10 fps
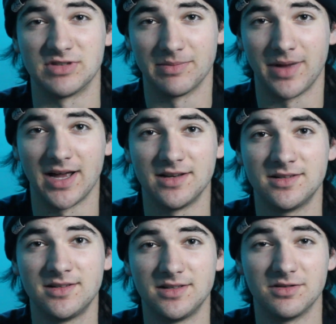or your
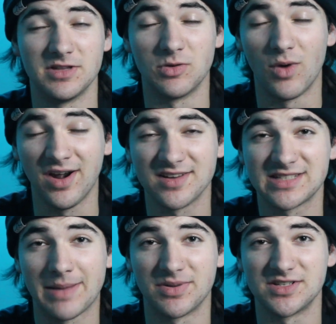mind. You're the awareness
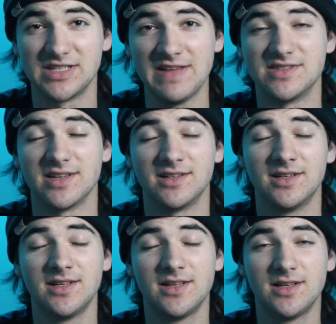that perceives it.
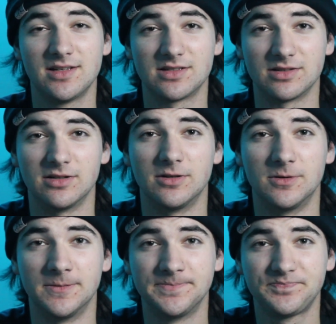
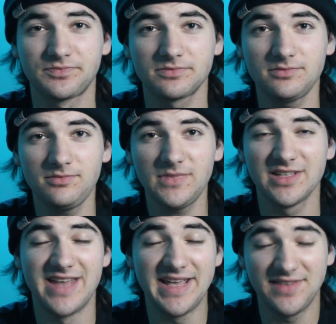So
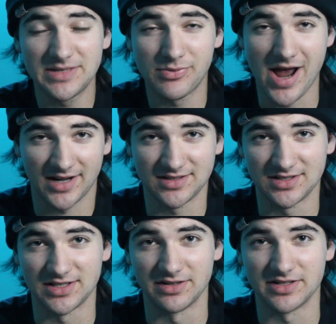take these
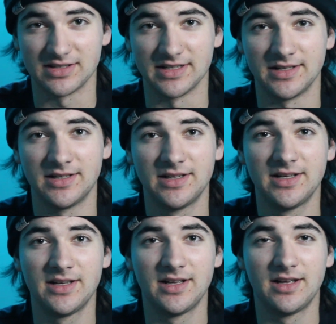practices seriously.
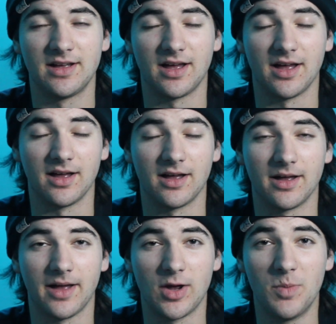
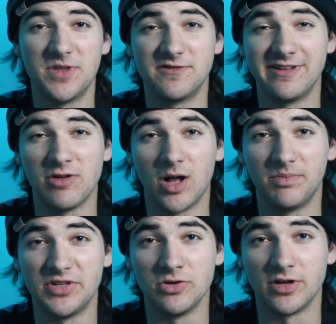I hope this video
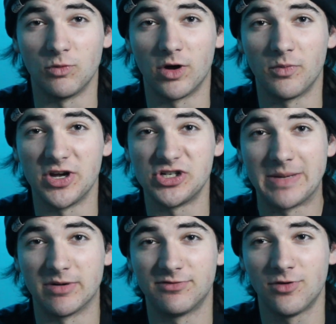helped you in one way,
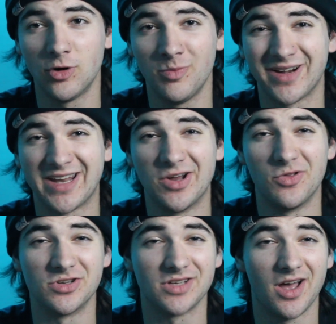shape, or form. And I know
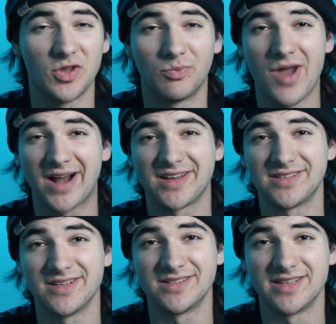there's other
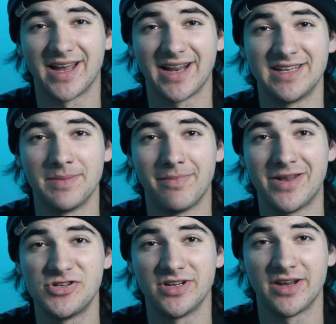practices that I didn't
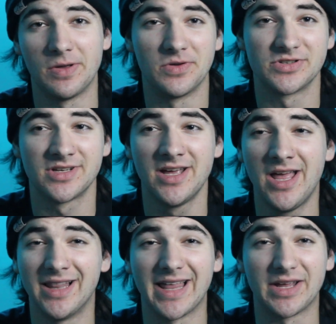mention. I know there's
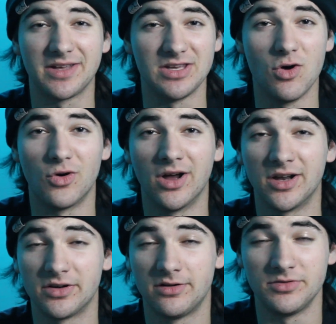like yoga
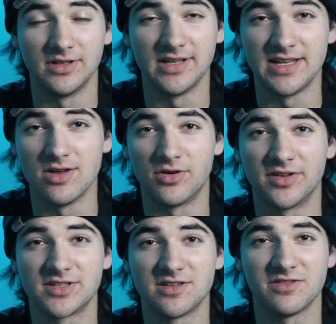and Kundalini yoga
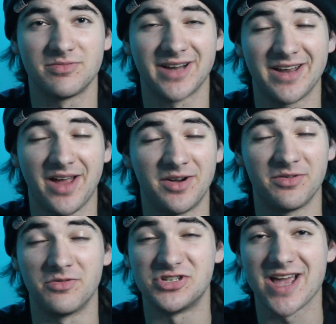and stuff, but I don't
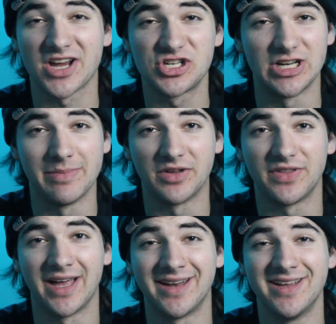know jack shit about
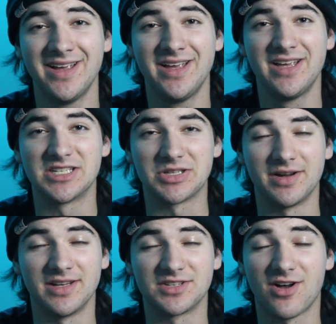that. So I
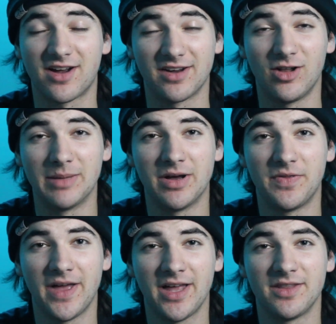didn't talk at all
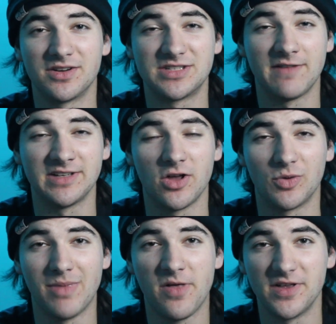about that. There's definitely other
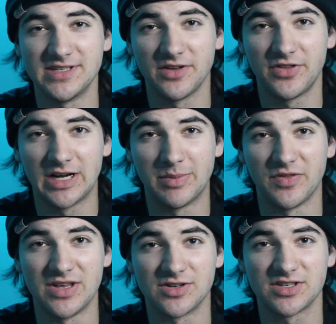methods out there, but
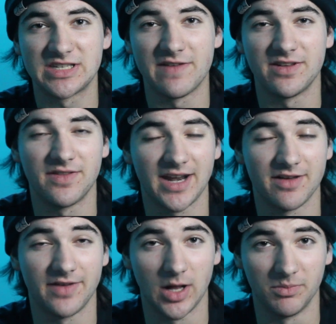these are 7 that
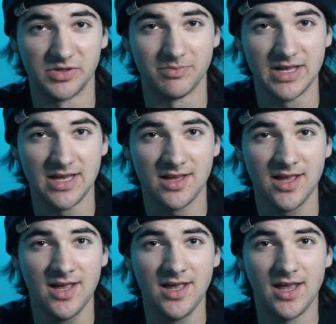have helped me
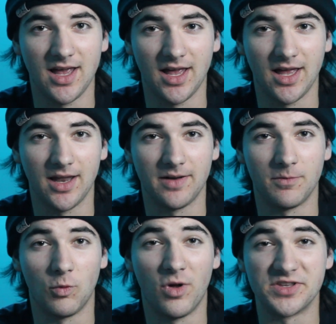
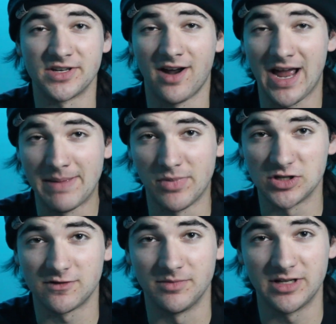and the ones that I am
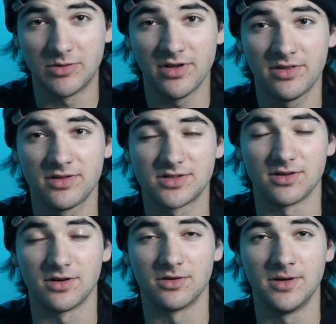most familiar with.
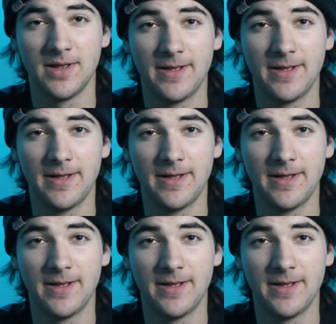So